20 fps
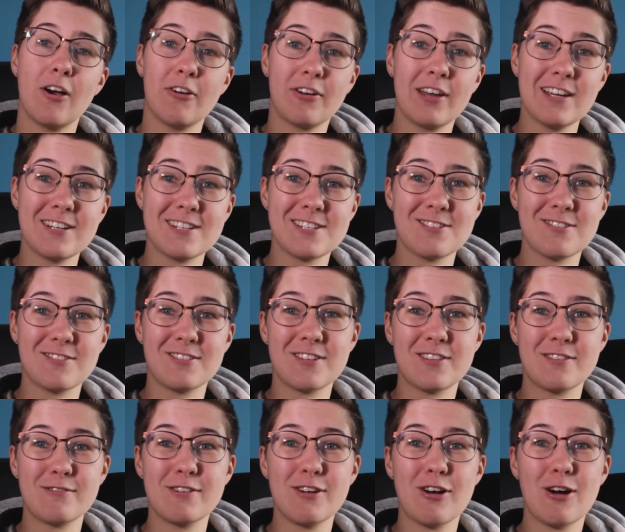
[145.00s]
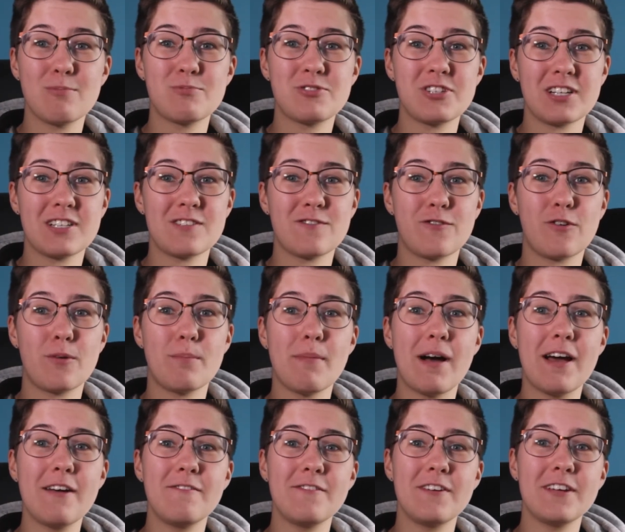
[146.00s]
Okay, so the 3 objects for
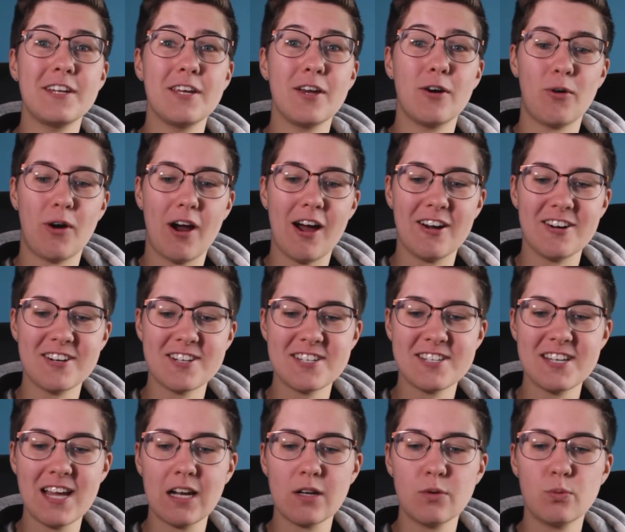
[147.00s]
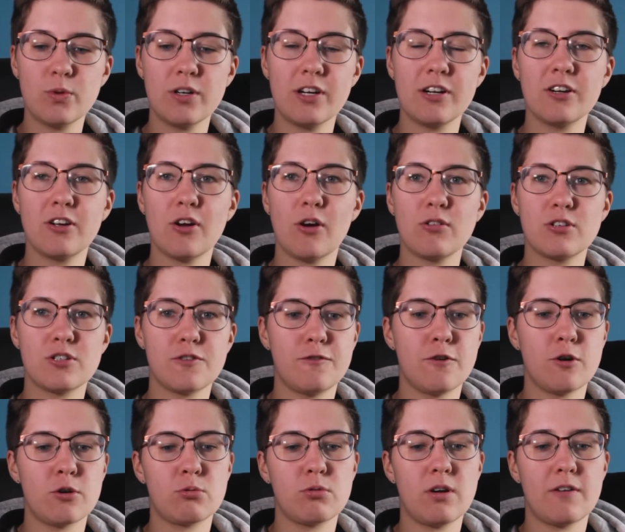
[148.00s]
my video are set. We're going to
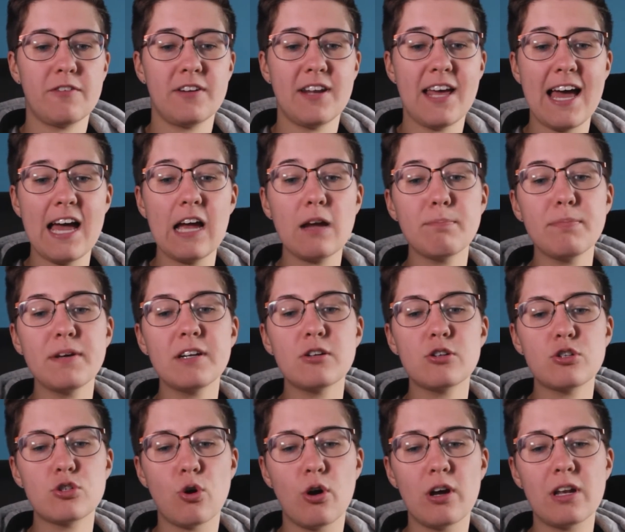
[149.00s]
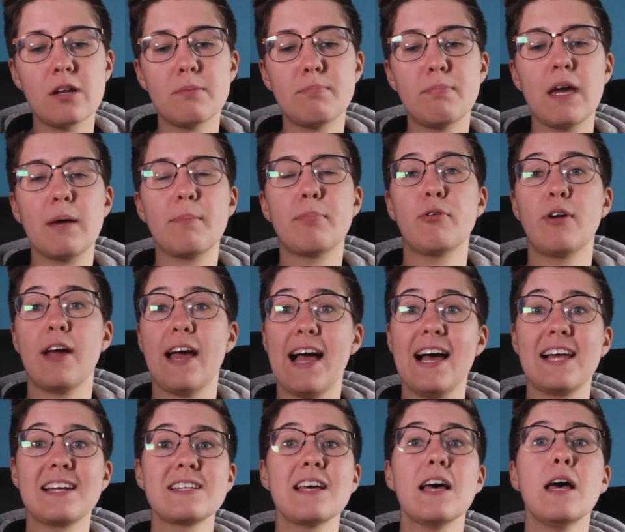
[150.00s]
photograph an egg beater, toilet paper,
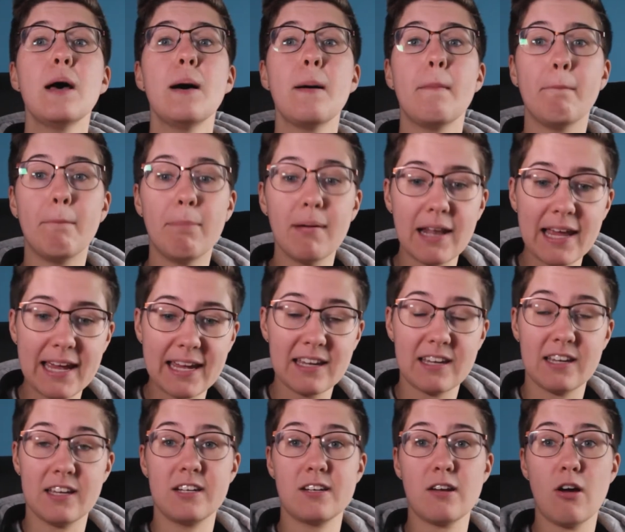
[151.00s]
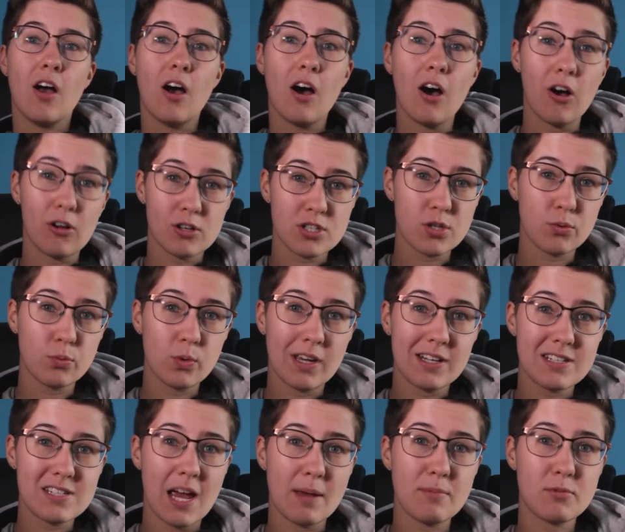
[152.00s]
and blanket. Also, we
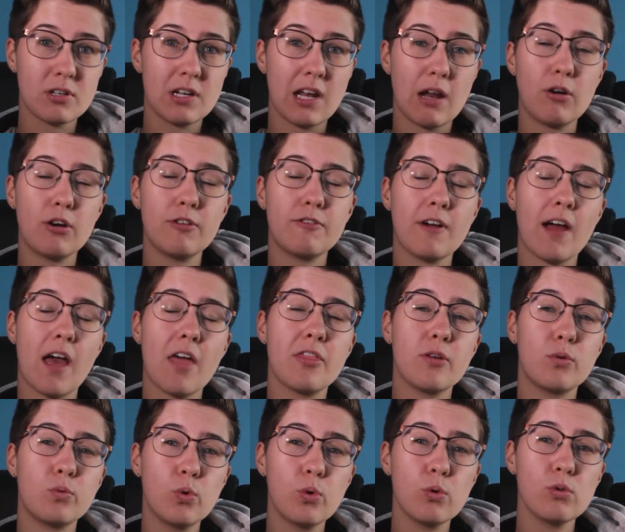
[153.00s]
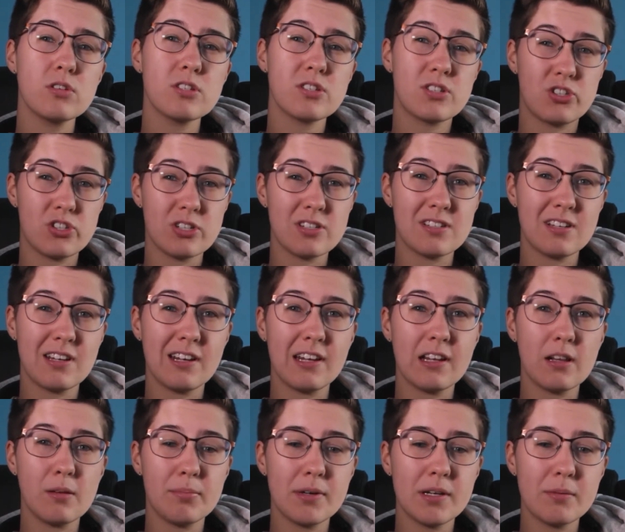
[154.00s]
had time to clarify the rules just a
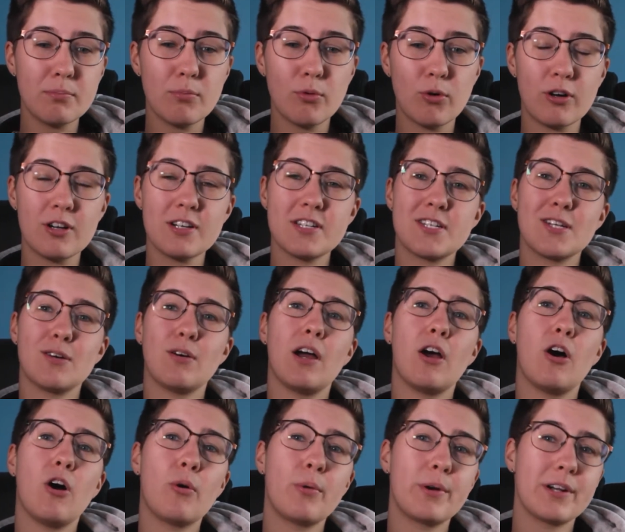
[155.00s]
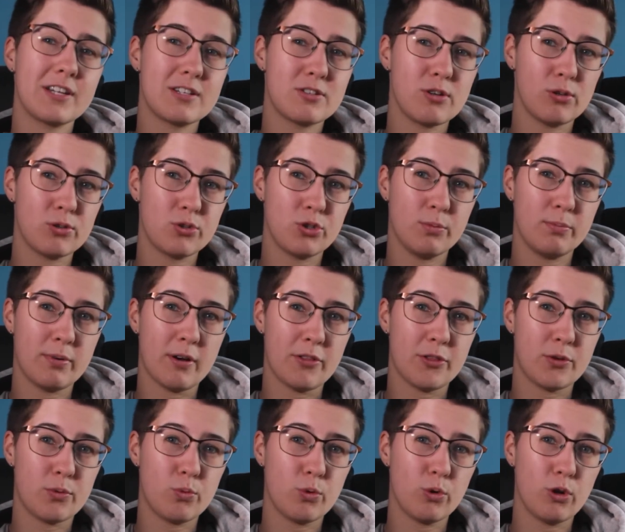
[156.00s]
little bit more. So I already told you
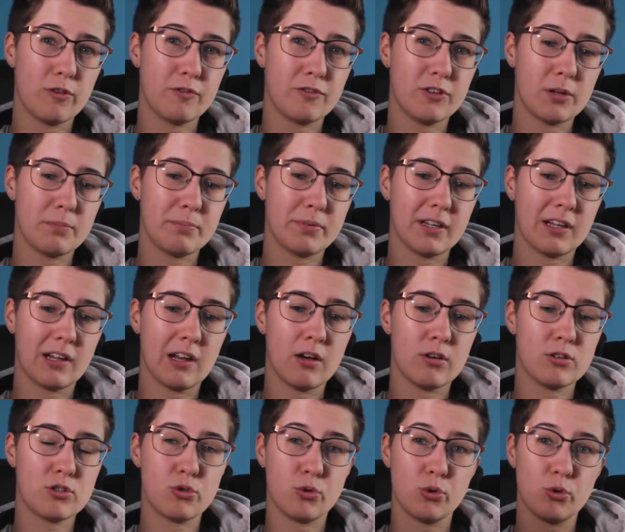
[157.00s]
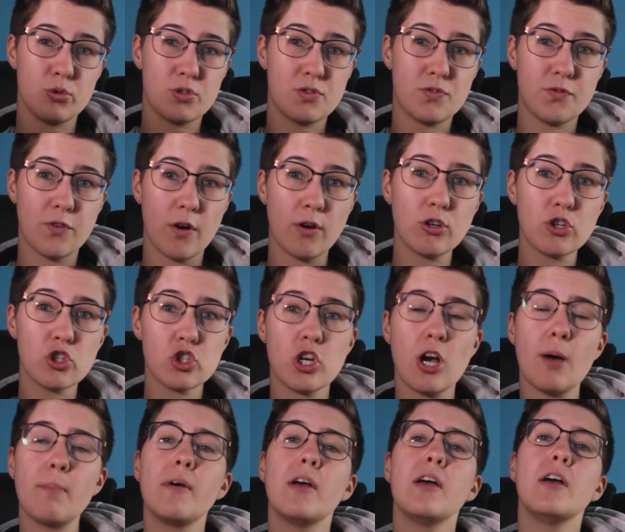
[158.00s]
about the rule of not being allowed to use
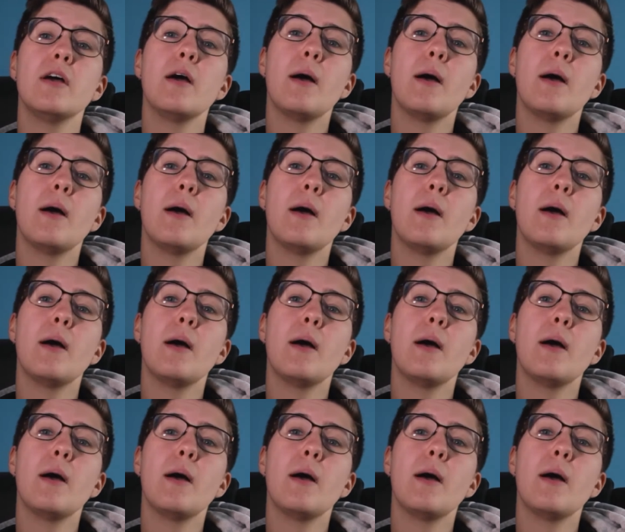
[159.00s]
Photoshop.